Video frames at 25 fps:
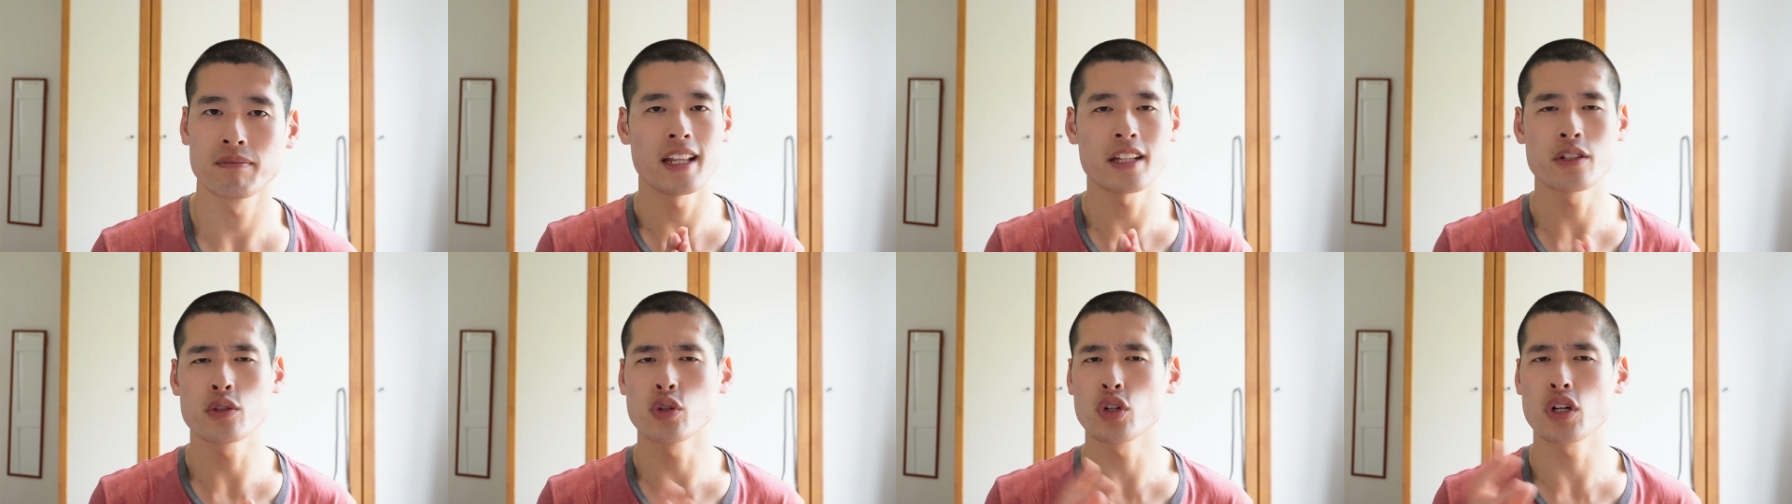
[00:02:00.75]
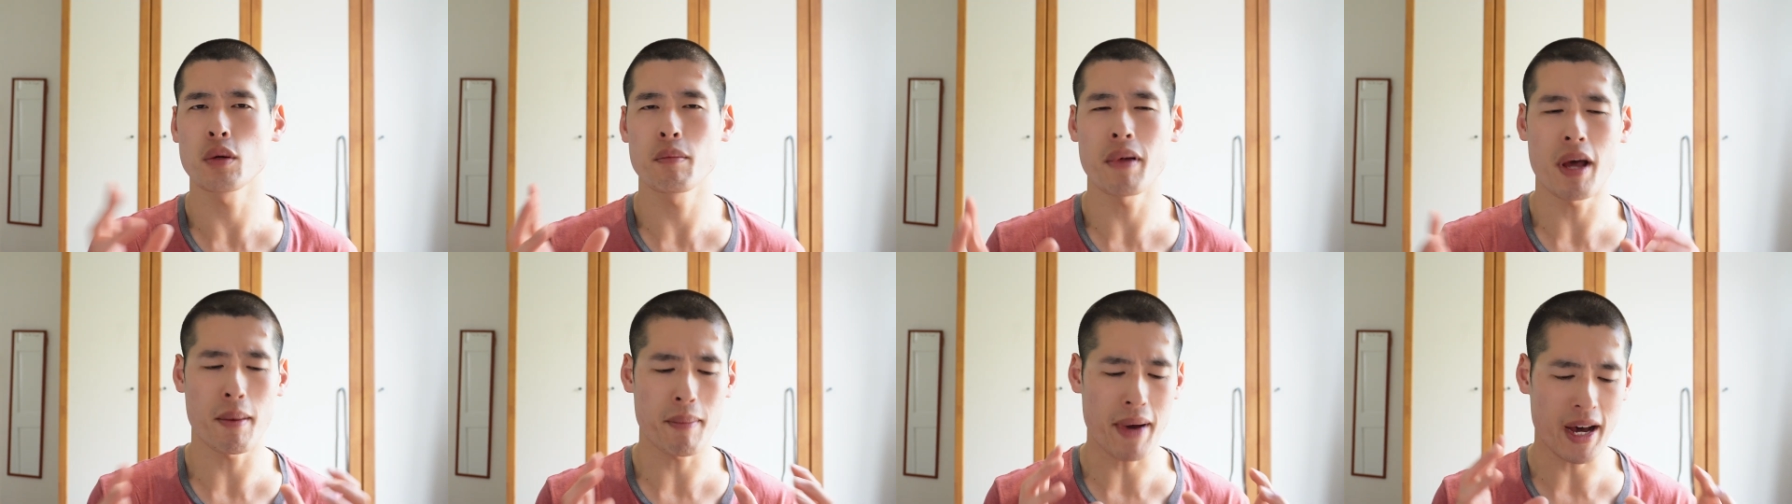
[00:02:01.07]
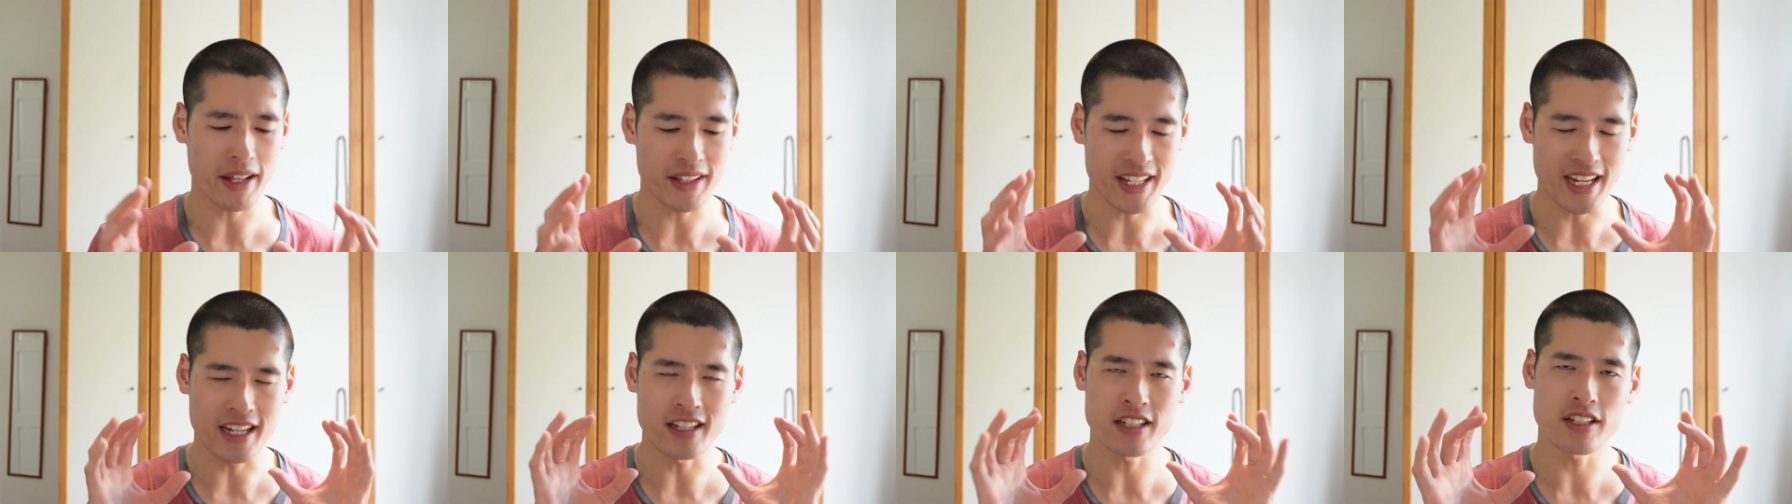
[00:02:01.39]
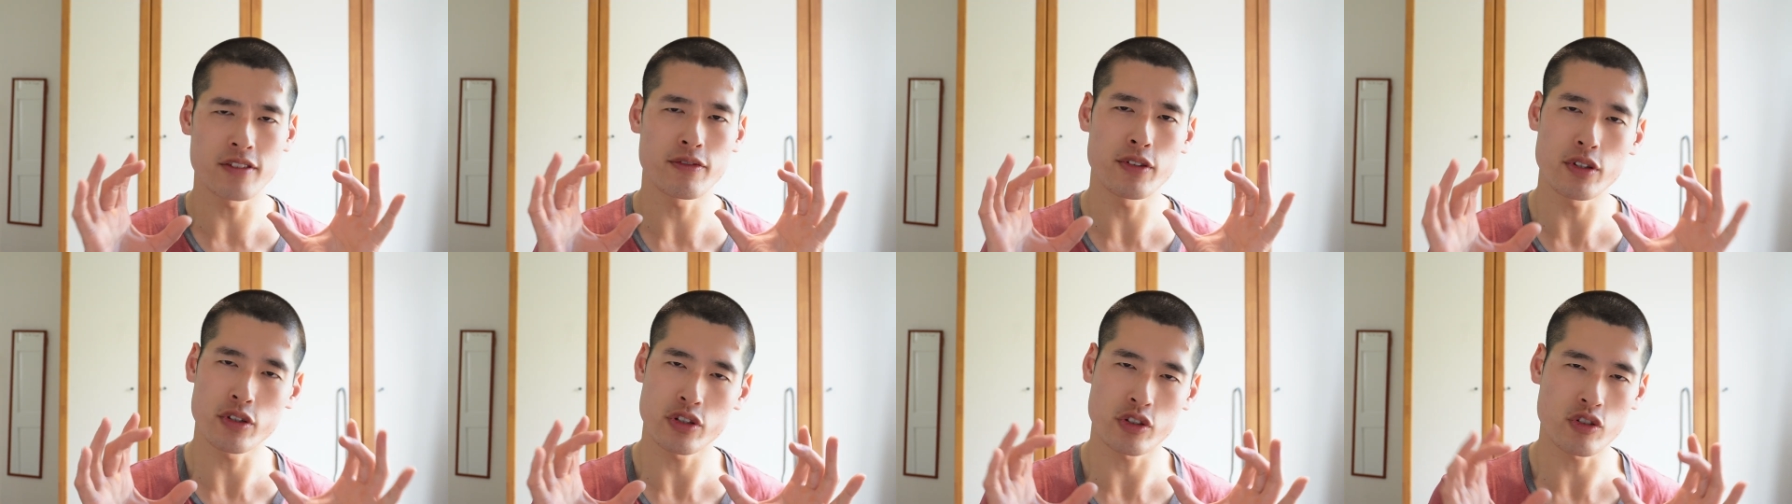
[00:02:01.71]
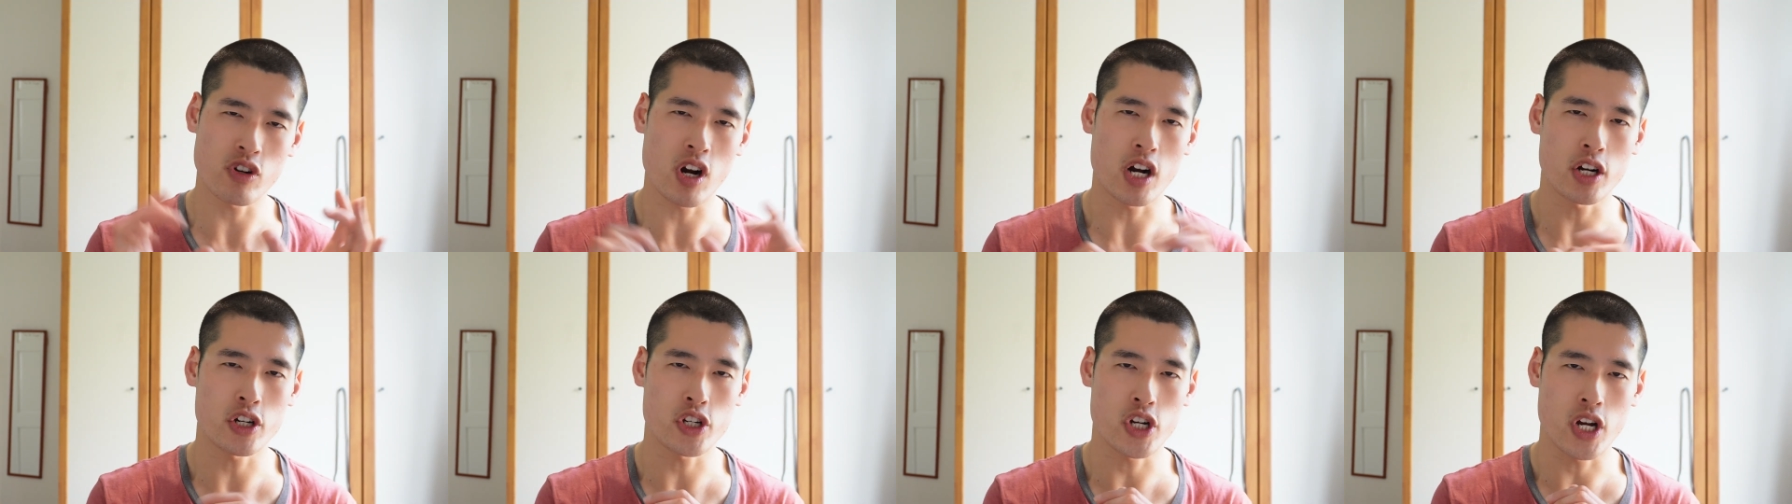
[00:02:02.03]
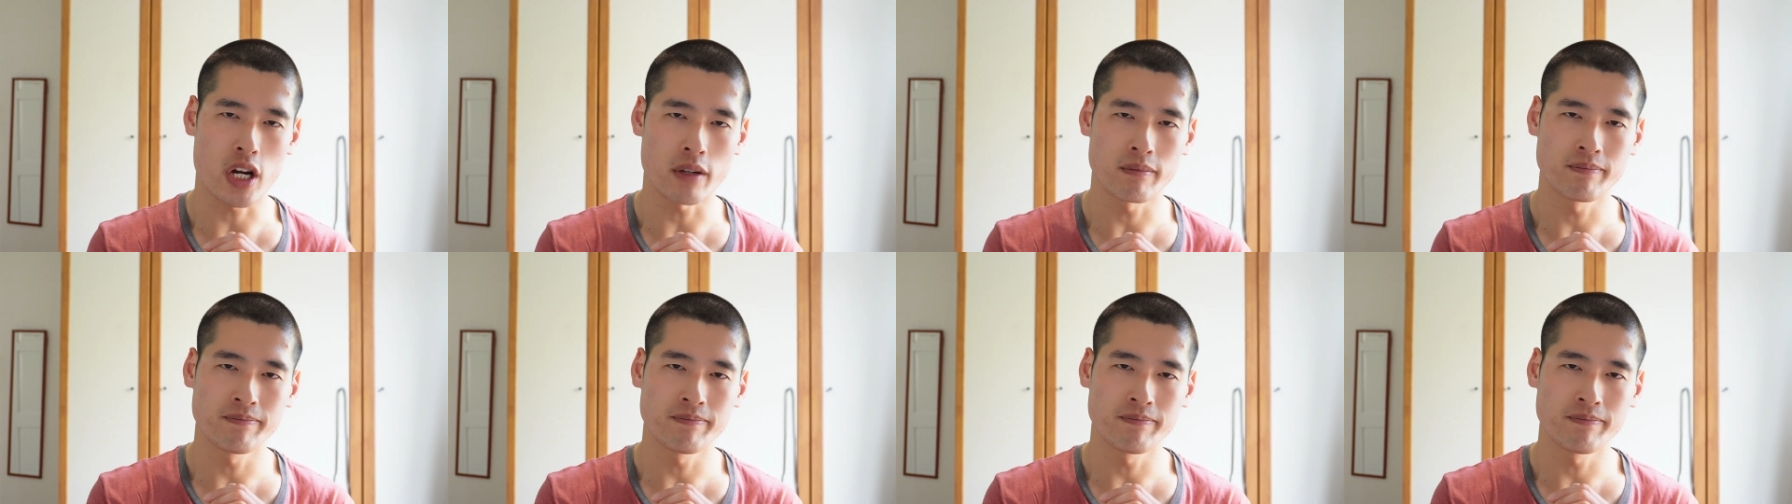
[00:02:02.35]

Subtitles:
Let's talk a bit about the interview structure.